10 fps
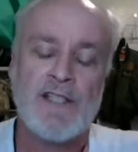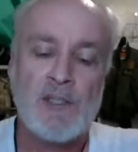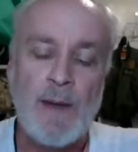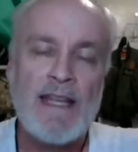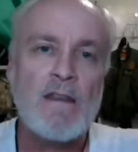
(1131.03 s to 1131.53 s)

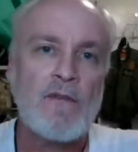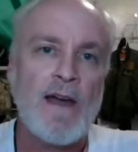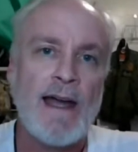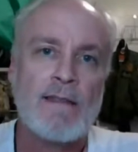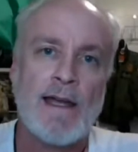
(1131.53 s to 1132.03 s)
despite the
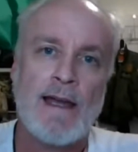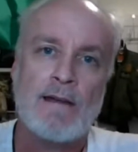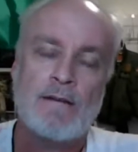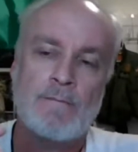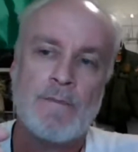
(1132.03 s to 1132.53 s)
fact
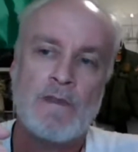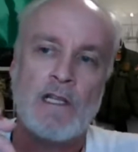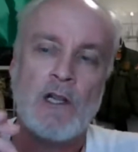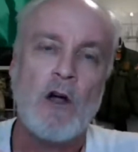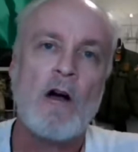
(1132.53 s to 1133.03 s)
that
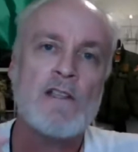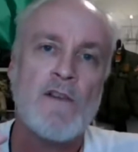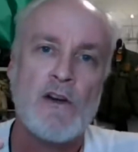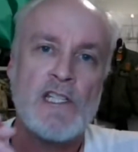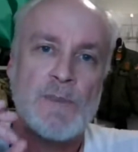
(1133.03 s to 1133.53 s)
the law
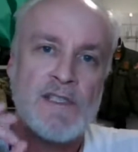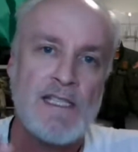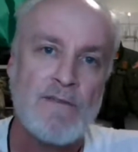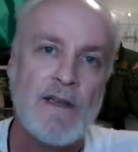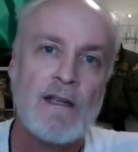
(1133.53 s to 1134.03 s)
is very
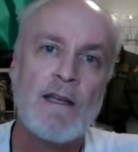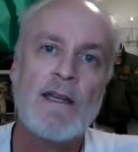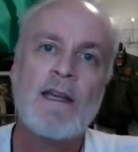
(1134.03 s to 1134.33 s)
specific,